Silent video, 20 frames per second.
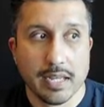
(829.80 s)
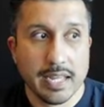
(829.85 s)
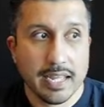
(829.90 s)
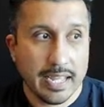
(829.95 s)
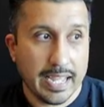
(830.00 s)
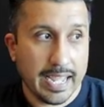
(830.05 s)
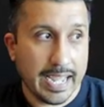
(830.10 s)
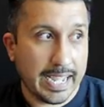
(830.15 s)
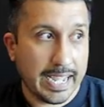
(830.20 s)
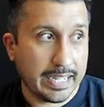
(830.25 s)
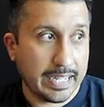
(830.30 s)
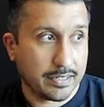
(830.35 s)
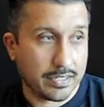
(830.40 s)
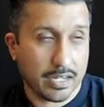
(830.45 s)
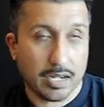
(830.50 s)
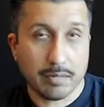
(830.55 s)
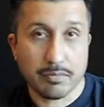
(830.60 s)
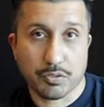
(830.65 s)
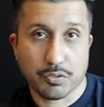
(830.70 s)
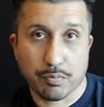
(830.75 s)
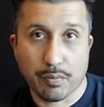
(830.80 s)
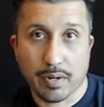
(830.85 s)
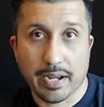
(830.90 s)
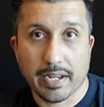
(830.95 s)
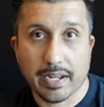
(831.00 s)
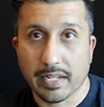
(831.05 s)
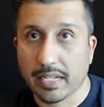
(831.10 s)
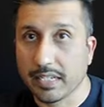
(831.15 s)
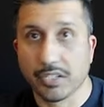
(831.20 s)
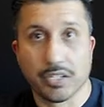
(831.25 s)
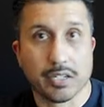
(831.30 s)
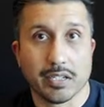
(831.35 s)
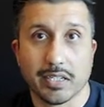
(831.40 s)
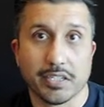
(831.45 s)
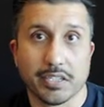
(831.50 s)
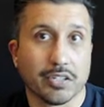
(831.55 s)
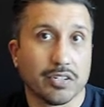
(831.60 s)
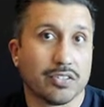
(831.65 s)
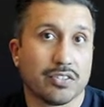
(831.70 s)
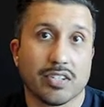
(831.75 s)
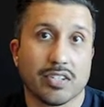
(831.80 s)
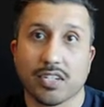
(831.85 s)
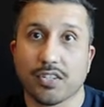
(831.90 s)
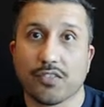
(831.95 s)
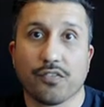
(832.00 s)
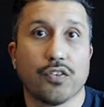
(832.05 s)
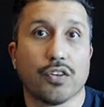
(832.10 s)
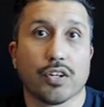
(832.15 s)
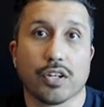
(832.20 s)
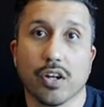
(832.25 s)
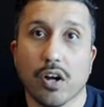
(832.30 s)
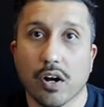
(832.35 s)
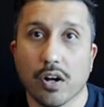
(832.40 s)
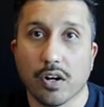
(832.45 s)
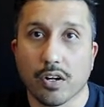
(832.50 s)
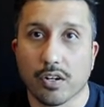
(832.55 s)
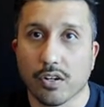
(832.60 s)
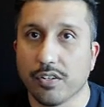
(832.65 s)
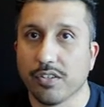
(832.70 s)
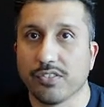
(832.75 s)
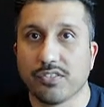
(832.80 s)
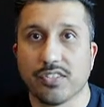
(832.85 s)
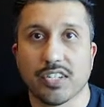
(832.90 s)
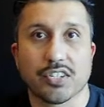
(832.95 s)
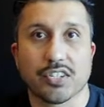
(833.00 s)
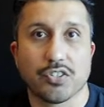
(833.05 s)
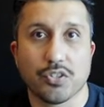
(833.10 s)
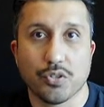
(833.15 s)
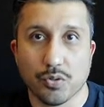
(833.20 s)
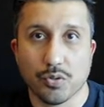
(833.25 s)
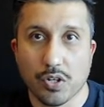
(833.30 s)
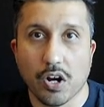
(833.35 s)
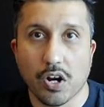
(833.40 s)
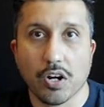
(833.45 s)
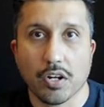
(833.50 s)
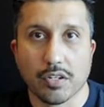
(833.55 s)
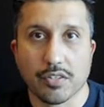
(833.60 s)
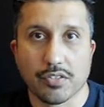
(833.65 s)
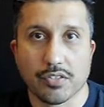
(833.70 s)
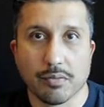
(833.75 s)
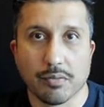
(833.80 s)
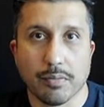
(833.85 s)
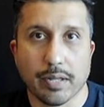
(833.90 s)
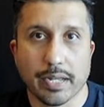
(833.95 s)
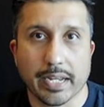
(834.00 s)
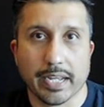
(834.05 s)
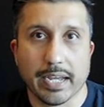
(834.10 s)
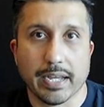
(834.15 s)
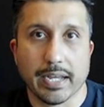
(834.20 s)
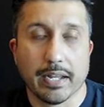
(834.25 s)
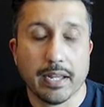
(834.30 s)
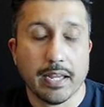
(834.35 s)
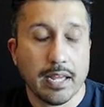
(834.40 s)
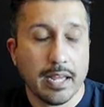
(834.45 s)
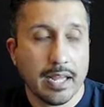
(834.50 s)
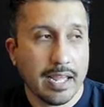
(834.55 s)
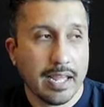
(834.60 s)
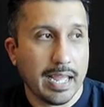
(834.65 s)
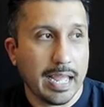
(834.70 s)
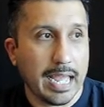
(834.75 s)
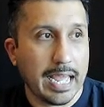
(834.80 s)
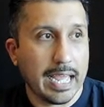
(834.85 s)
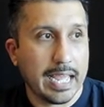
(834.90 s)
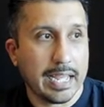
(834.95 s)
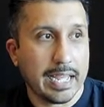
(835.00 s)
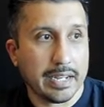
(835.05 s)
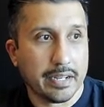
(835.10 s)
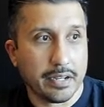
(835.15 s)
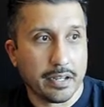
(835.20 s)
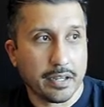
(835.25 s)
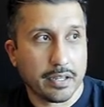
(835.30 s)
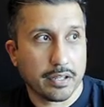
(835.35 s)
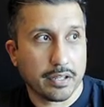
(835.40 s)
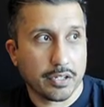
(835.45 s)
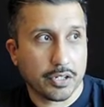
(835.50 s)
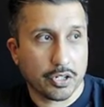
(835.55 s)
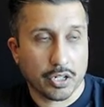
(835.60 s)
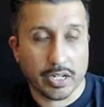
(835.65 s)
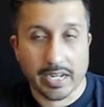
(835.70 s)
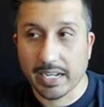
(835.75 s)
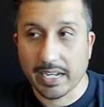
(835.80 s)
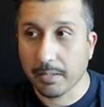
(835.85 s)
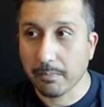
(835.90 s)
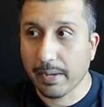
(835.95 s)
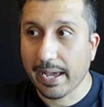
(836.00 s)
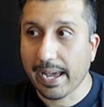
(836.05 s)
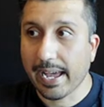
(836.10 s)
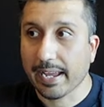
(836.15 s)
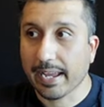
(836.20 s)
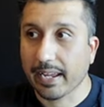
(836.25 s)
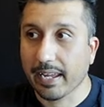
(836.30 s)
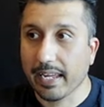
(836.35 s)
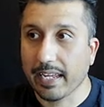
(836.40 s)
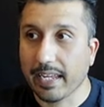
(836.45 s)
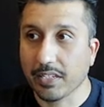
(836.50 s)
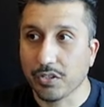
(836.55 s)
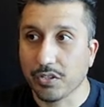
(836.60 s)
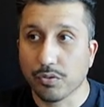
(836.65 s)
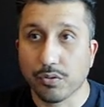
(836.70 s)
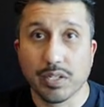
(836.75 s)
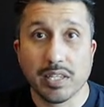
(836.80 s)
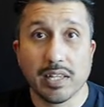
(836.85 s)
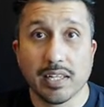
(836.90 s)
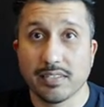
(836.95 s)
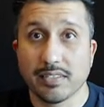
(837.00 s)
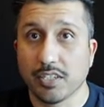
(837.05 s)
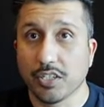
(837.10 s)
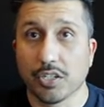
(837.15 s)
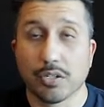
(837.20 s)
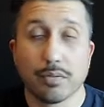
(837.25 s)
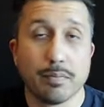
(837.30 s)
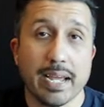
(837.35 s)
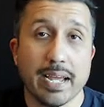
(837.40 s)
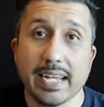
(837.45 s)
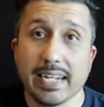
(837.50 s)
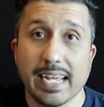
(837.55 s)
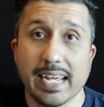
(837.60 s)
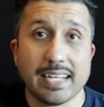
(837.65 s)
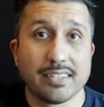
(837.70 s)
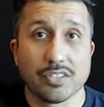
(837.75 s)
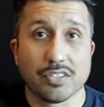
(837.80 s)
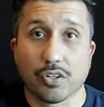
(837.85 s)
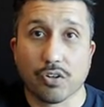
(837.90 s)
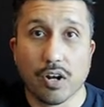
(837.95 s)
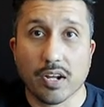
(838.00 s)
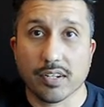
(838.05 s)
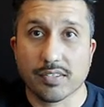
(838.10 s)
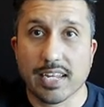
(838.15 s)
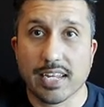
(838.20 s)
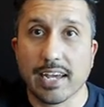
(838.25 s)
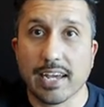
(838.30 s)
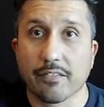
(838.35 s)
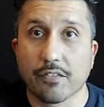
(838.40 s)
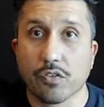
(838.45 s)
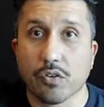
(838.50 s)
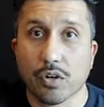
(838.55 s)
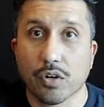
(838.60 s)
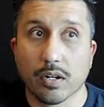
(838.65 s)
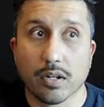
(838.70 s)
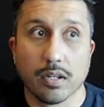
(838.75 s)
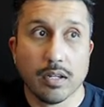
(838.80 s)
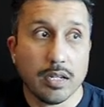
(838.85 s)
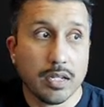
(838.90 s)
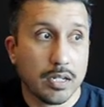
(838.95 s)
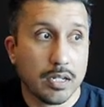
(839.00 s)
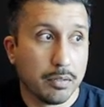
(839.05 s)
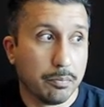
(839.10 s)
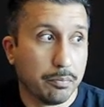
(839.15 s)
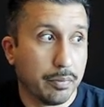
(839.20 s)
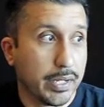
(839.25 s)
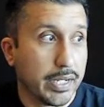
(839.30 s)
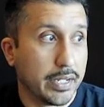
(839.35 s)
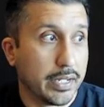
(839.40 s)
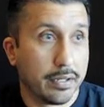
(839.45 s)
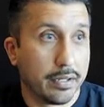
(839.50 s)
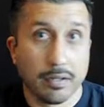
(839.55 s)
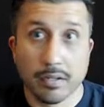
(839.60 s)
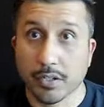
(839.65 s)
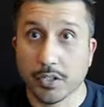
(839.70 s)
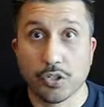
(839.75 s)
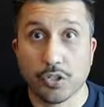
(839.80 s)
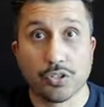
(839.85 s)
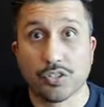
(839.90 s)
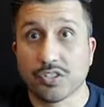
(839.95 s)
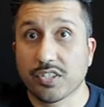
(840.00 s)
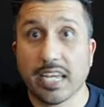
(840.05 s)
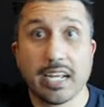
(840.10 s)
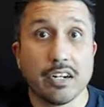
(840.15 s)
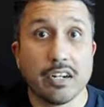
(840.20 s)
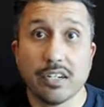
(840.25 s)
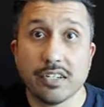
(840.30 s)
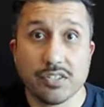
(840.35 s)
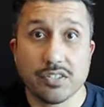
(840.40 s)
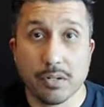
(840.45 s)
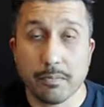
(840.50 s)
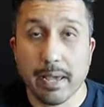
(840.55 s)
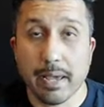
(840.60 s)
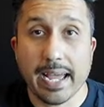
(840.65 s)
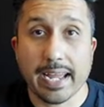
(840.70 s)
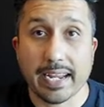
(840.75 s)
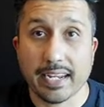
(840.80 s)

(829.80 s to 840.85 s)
and Thomas Bryant and you're a 6 foot guard or a 6'2" guard or something like that, and you're getting back and you realize that your man hasn't crossed half court, but your center isn't back and